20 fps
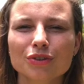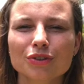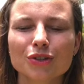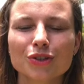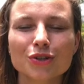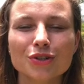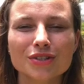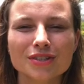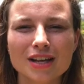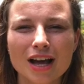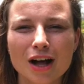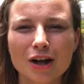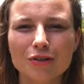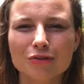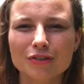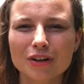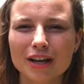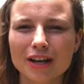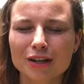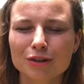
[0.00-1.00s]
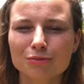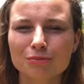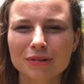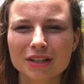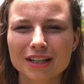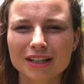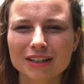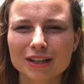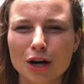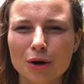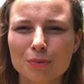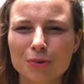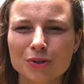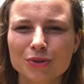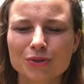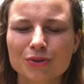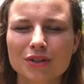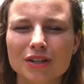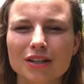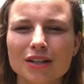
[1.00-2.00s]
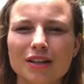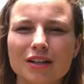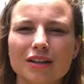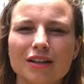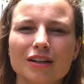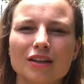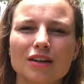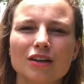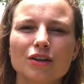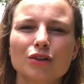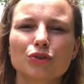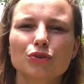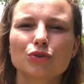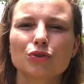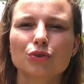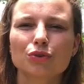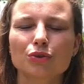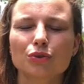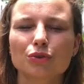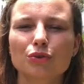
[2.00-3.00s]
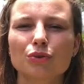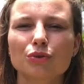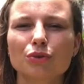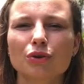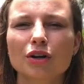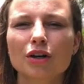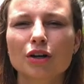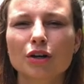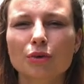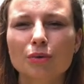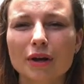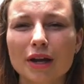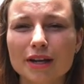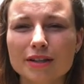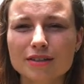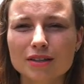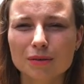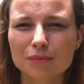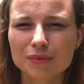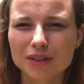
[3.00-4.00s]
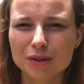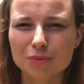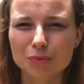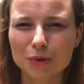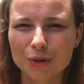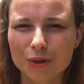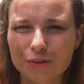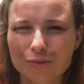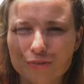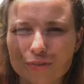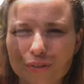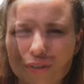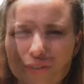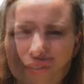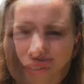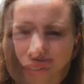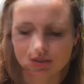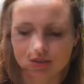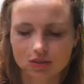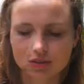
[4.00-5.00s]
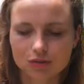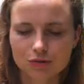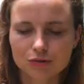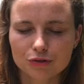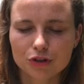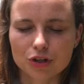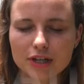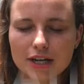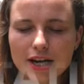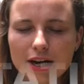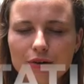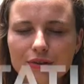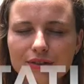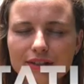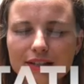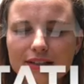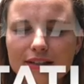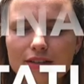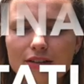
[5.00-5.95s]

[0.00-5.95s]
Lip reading: yourself and me the opportunity to create something beautiful. For now, take a